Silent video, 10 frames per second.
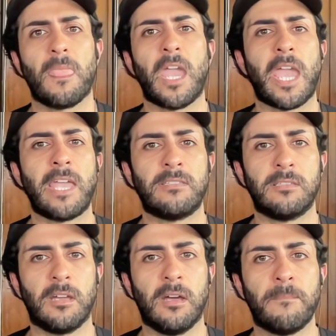And
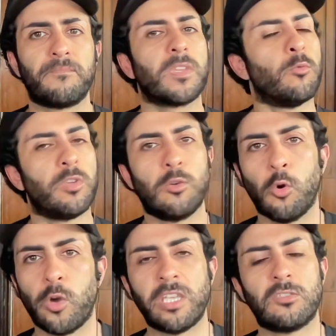we
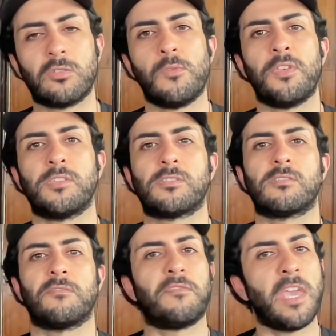go into this
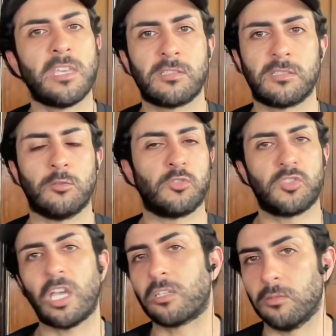phase or
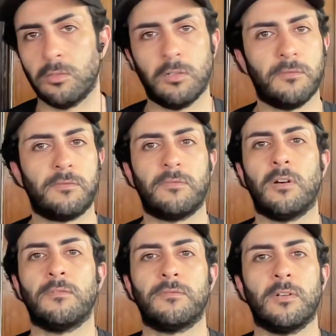cycle
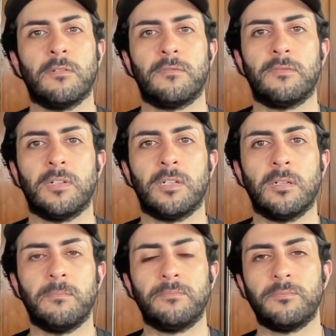of
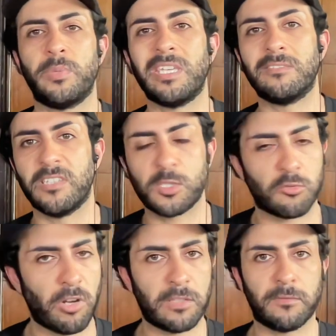being
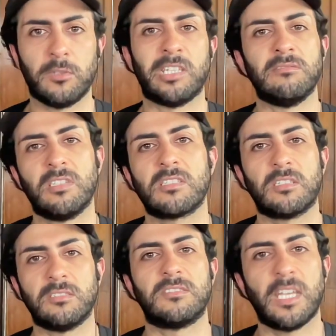disgrateful and
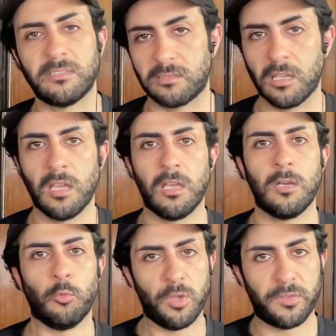discontent
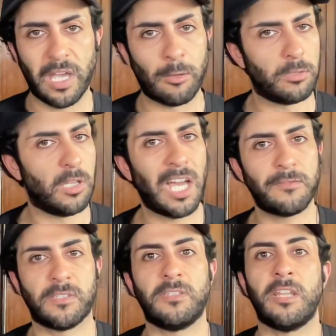with our
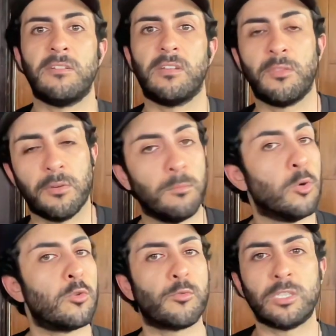lives. And then the
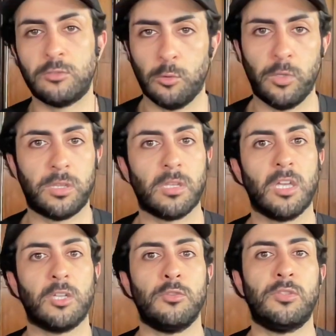more we do it,
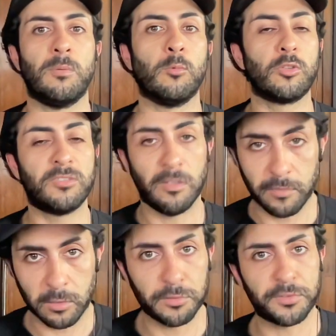the more
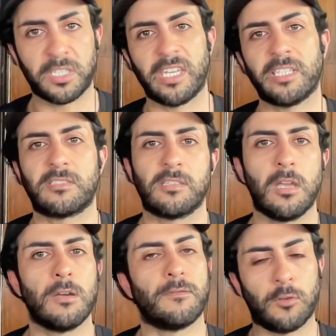difficult it gets
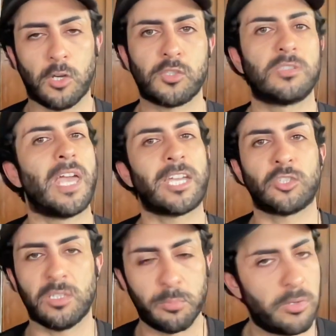for us to
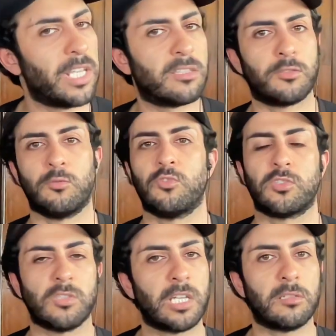actually break through the
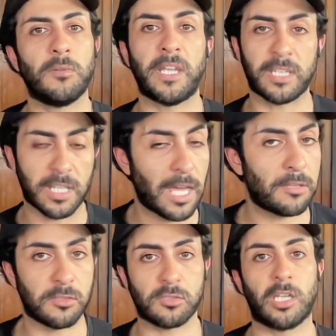cycle and get out
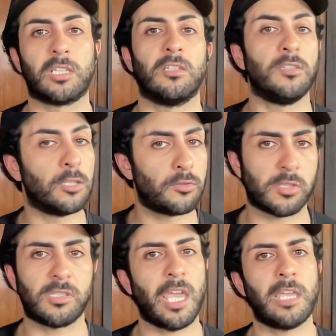of the cycle and
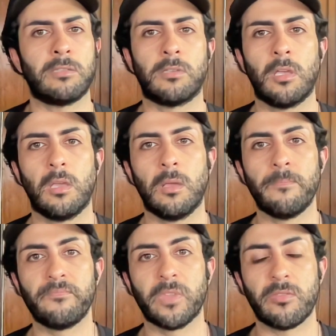understand
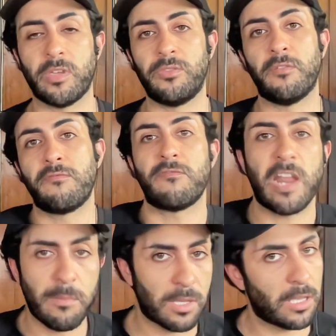that the
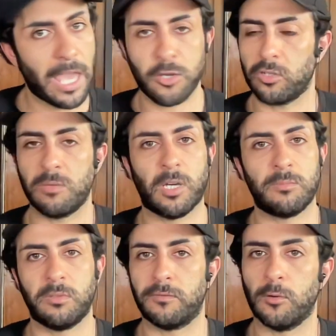framing actually might
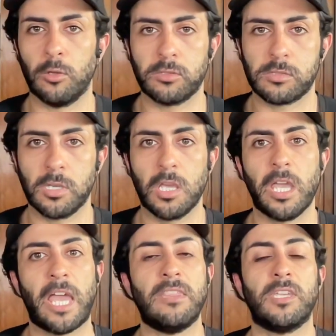be false,
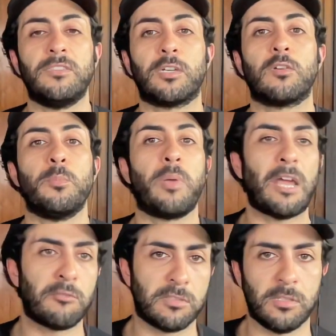and that the
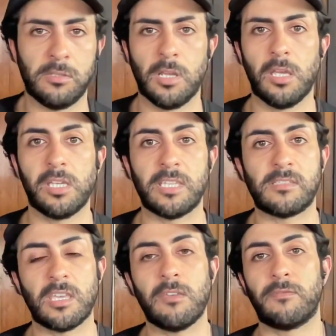comparison
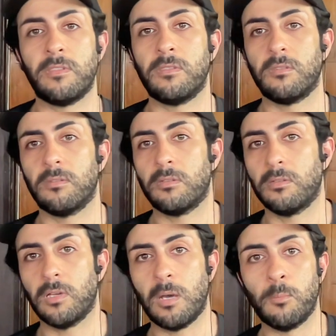is even
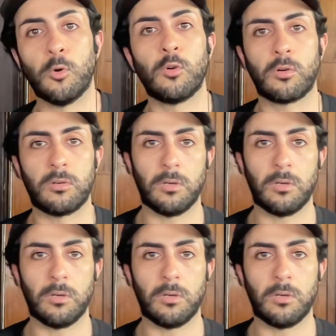a more